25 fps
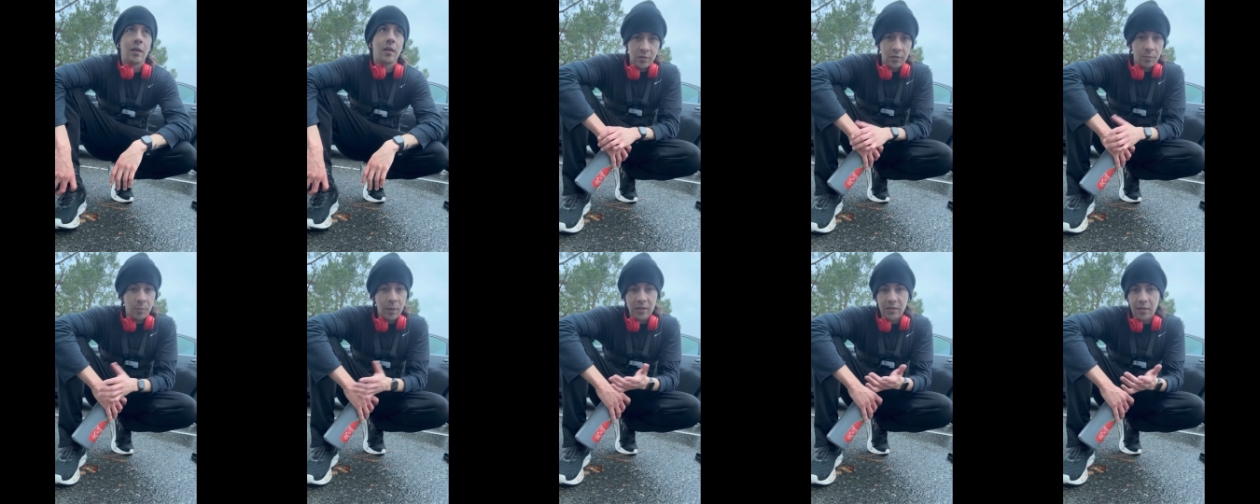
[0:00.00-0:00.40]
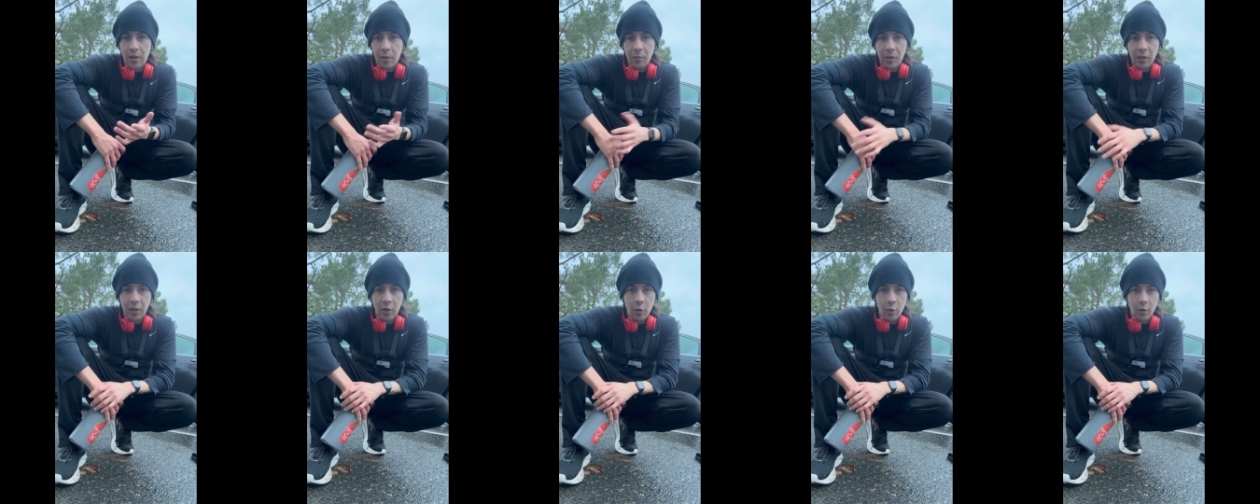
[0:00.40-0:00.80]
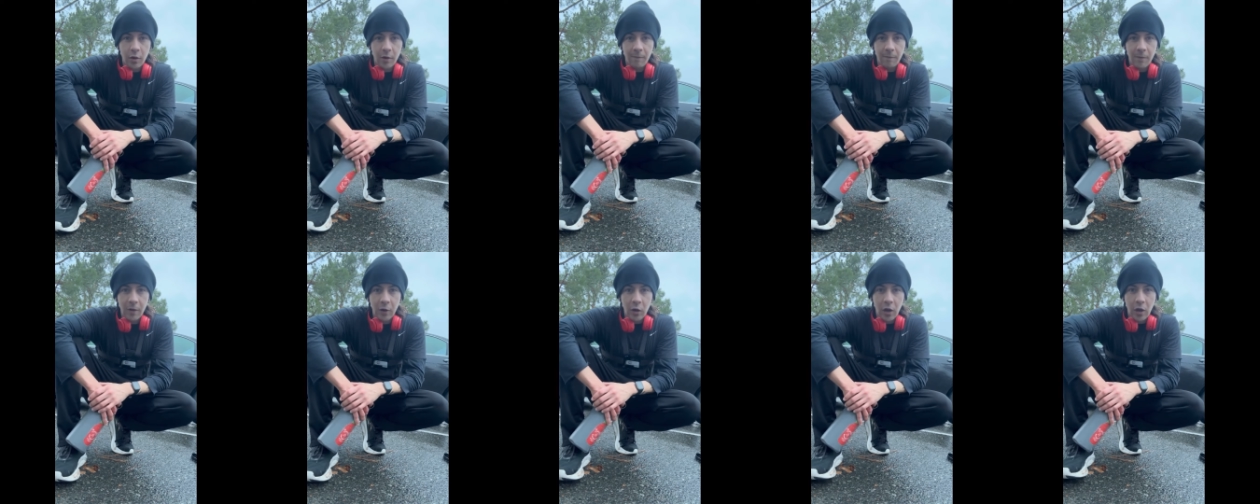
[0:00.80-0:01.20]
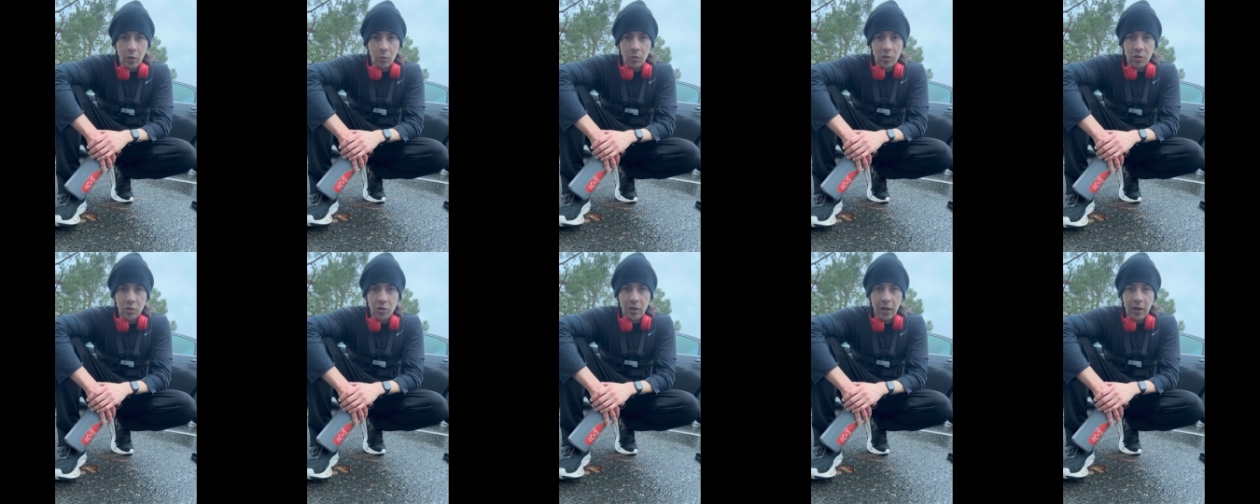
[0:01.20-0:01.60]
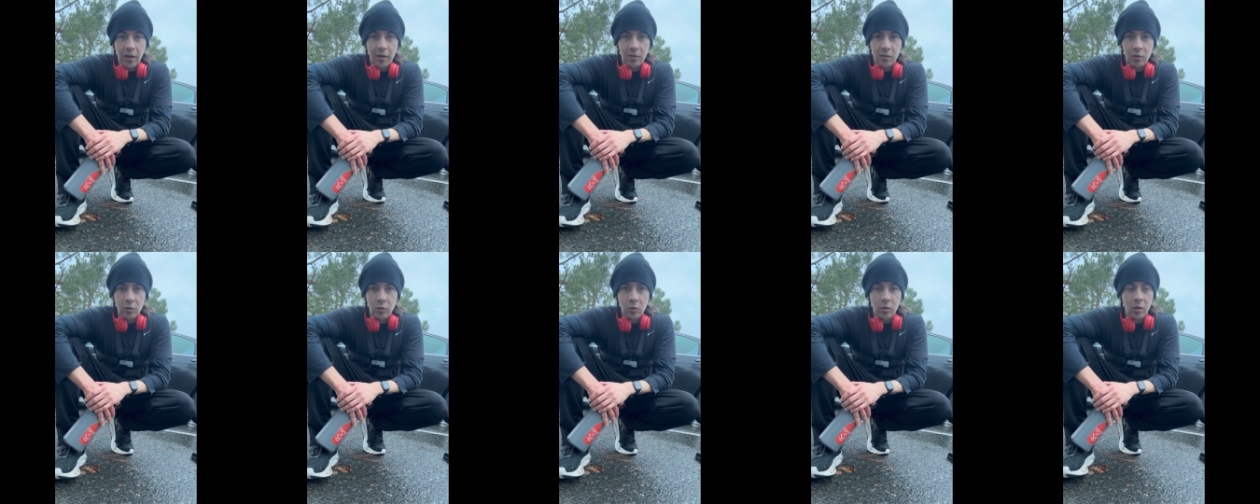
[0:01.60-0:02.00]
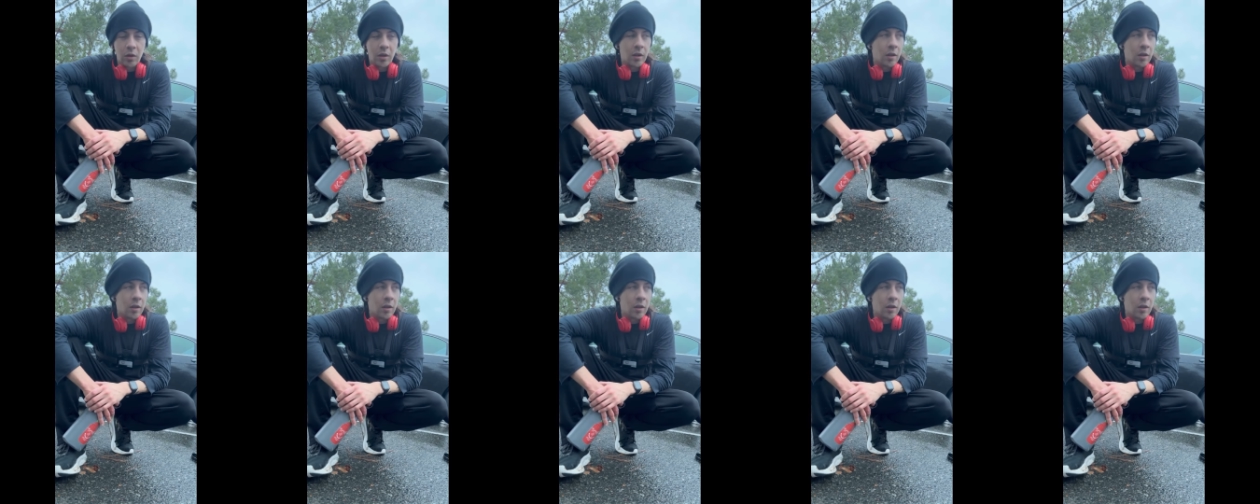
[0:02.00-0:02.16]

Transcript: Spend time alone and figure out what you got to do